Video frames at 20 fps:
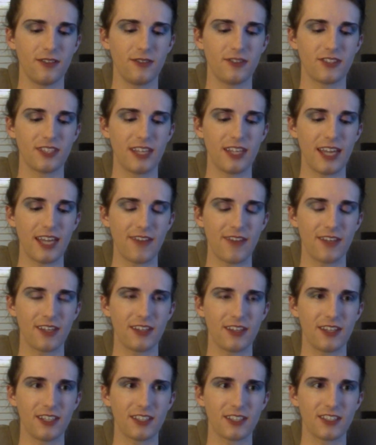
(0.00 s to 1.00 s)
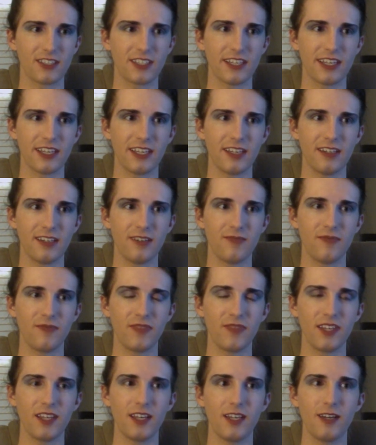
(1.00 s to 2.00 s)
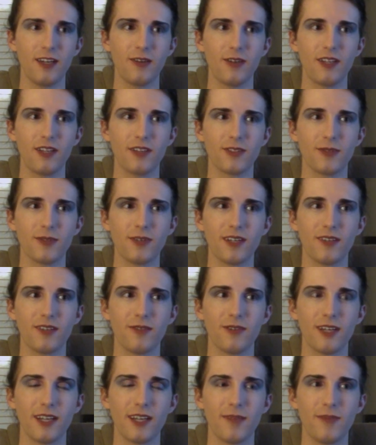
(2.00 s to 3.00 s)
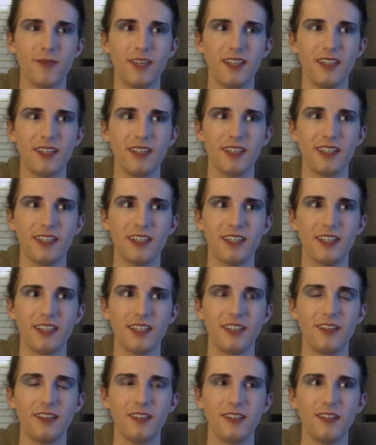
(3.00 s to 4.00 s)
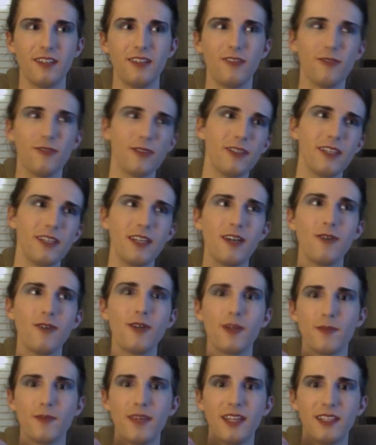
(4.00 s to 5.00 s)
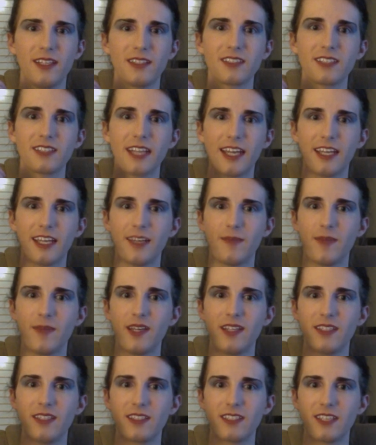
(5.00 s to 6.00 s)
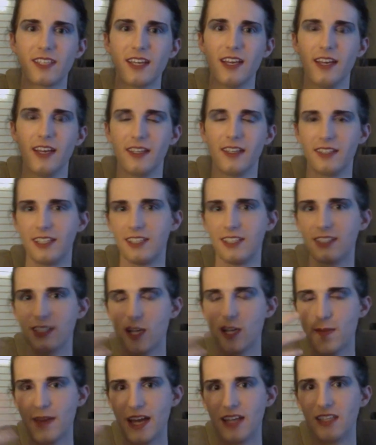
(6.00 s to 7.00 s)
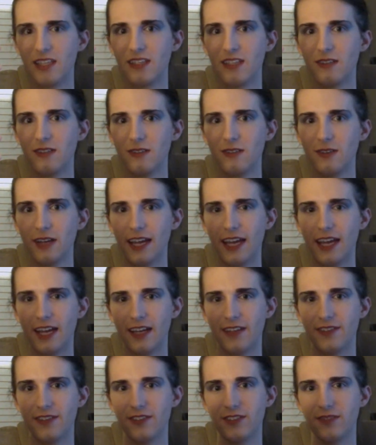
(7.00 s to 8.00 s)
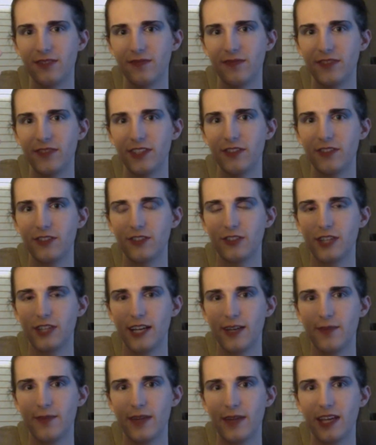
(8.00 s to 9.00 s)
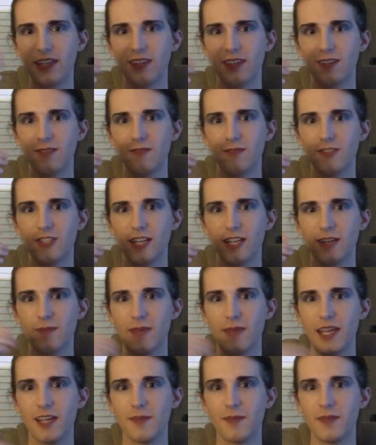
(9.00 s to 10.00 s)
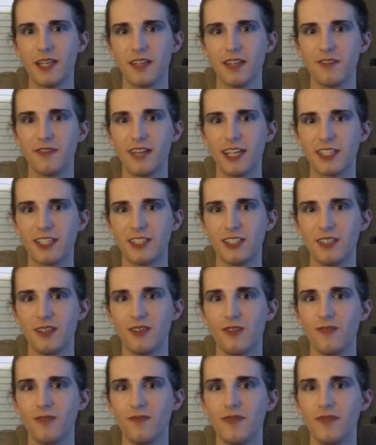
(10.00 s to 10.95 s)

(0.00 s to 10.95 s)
see, having a thick skin, here's what I mean. You really know what it means. Like, it means things come at you and you just try to make them not affect you.